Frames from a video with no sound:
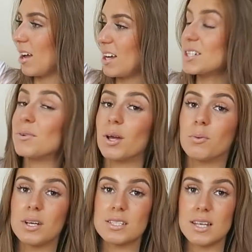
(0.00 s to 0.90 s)
I don't know
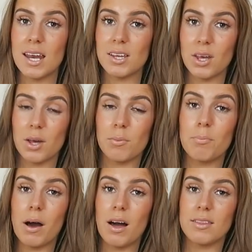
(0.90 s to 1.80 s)
what it's telling you
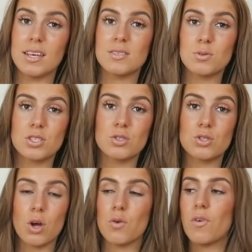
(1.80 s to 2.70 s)
but this was just
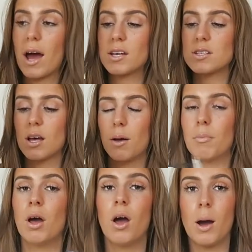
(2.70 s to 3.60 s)
so
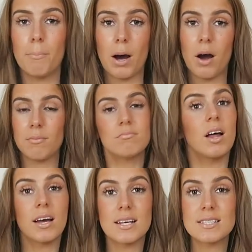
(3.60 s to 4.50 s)
random but
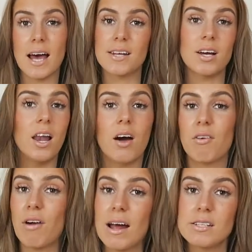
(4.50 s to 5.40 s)
like I said I love
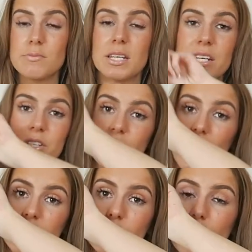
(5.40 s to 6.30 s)
a random
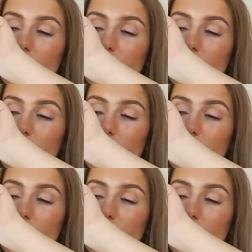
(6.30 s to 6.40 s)
t-shirt so I